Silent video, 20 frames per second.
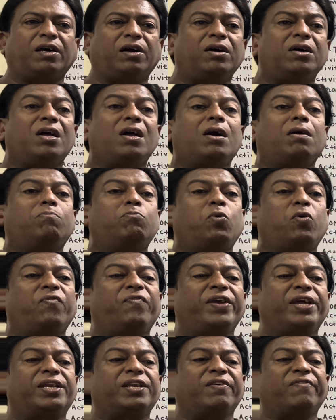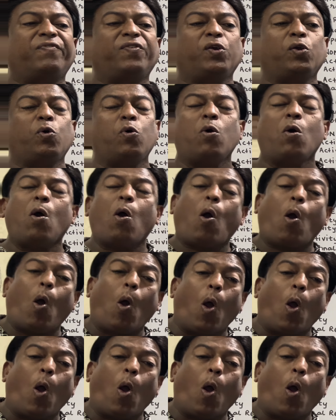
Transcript: a movie review